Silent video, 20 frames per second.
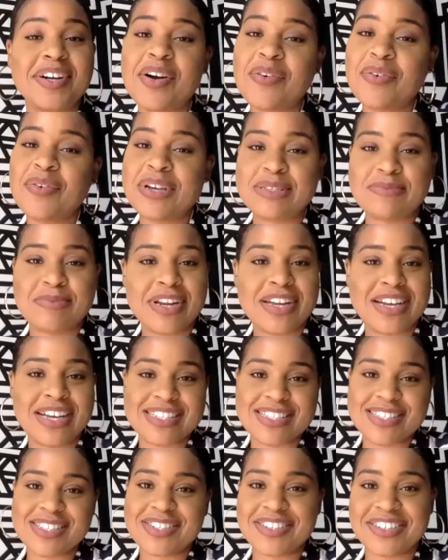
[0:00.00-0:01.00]
always been a
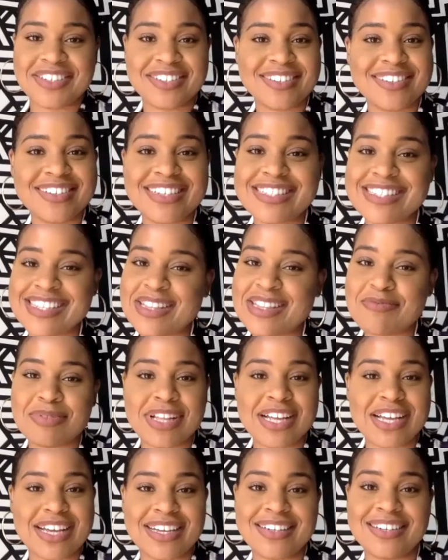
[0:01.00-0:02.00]
hustler. It's in the
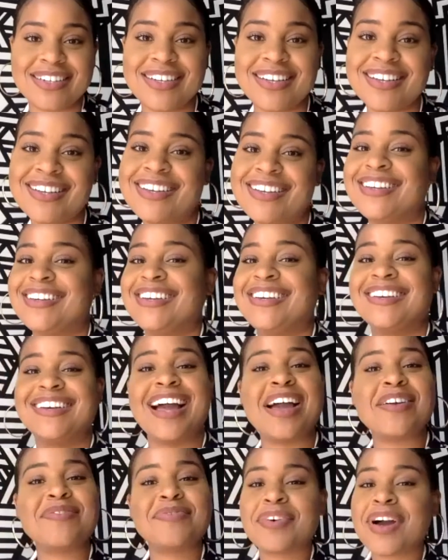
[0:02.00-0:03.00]
blood.
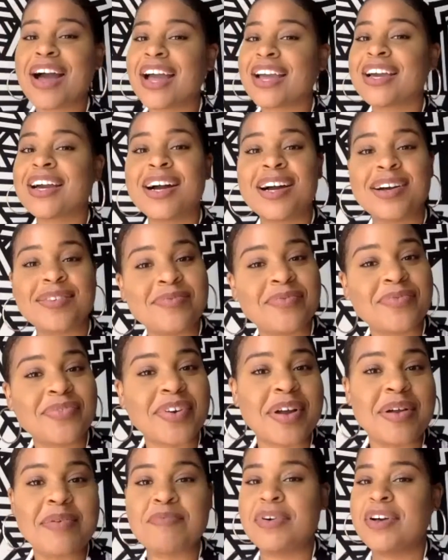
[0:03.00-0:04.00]
I've come
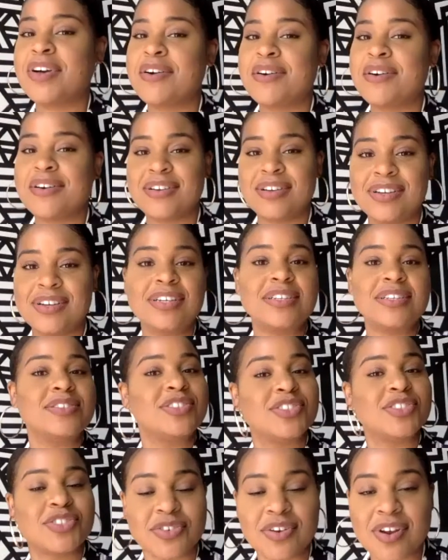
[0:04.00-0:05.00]
from a
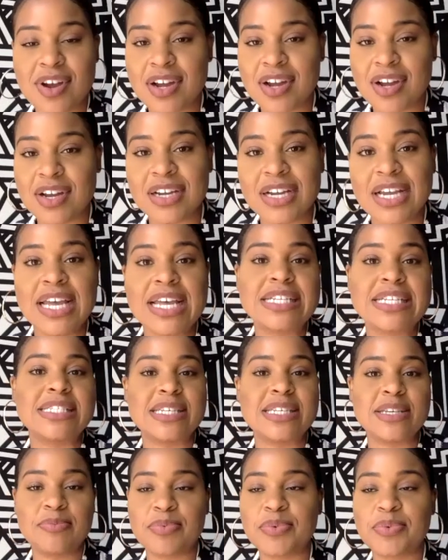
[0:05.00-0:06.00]
strong,
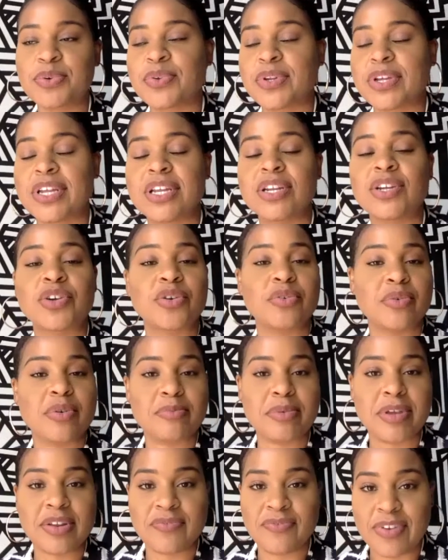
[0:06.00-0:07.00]
deep-rooted
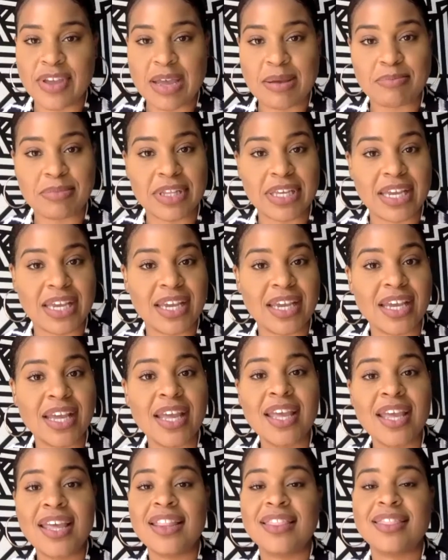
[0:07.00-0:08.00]
Caribbean family.
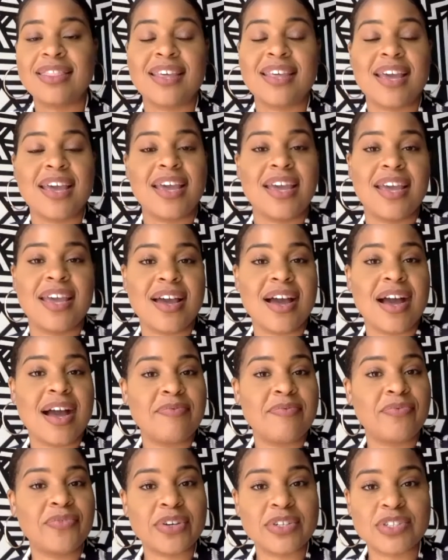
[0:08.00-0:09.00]
I'm
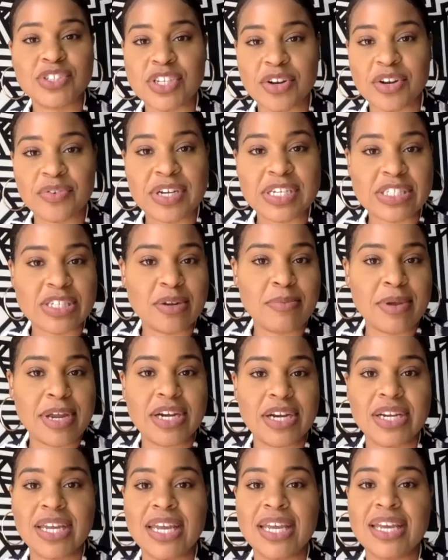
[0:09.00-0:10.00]
first generation
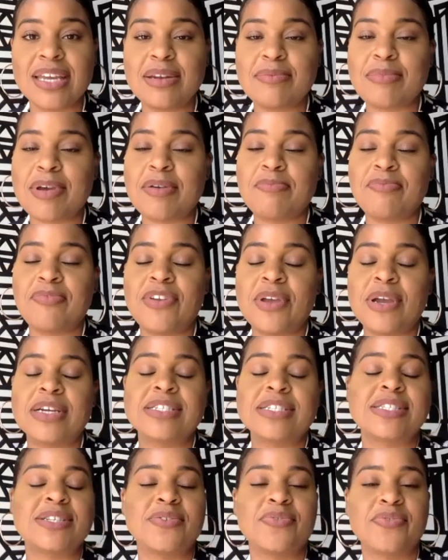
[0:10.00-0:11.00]
American. My
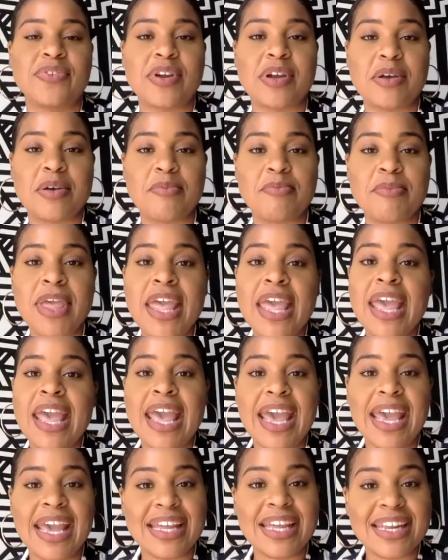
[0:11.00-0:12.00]
parents are from
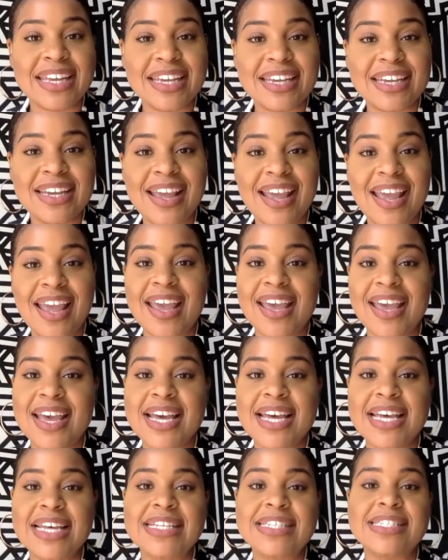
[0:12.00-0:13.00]
Haiti,
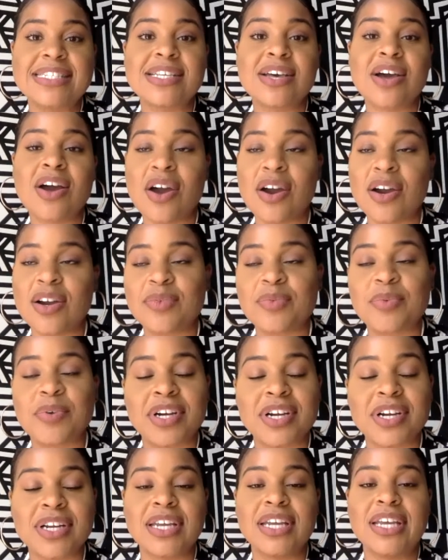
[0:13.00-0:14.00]
and hard
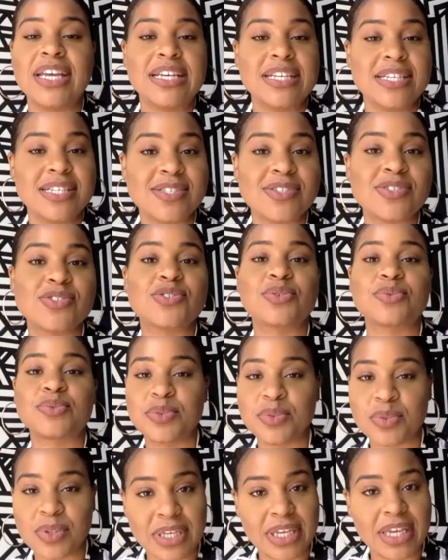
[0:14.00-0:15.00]
work is
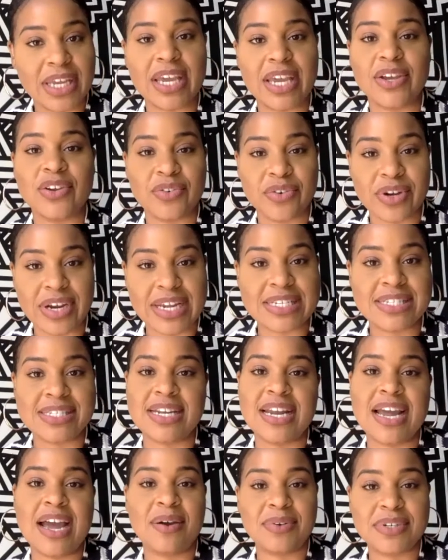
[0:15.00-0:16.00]
truly ingrained in
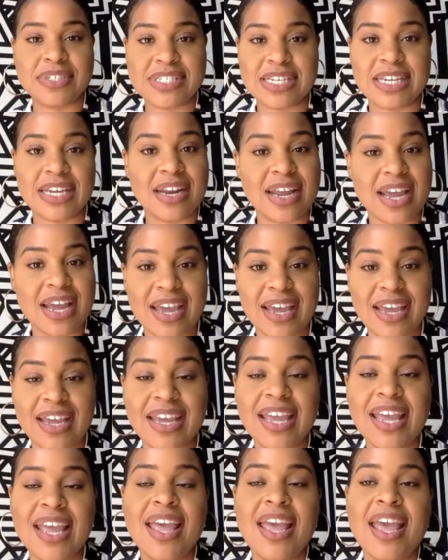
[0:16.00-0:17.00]
our DNA.
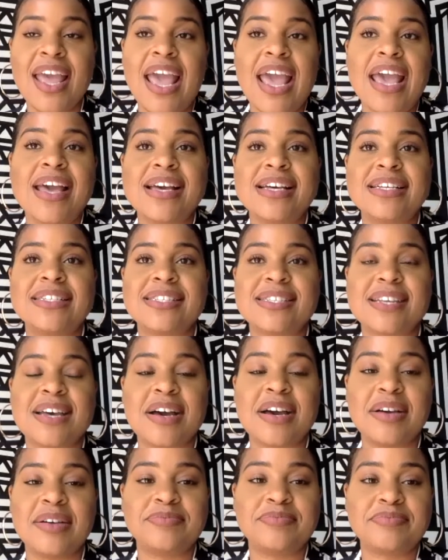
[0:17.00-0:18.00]
And
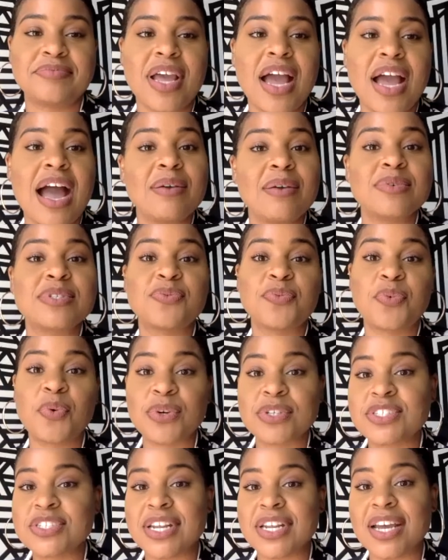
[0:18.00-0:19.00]
I was
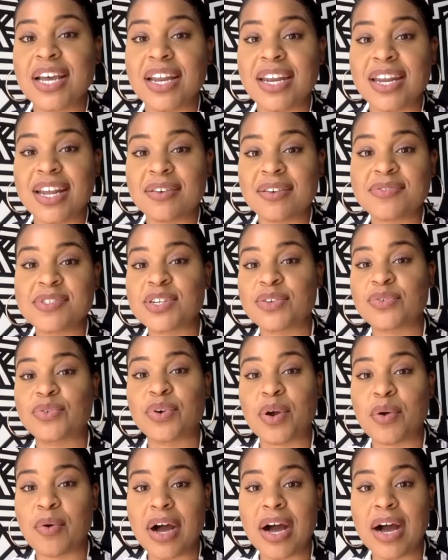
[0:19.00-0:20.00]
fortunate enough to
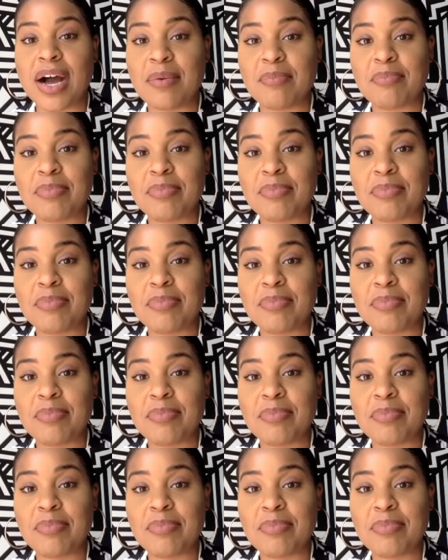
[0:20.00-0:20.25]
grow up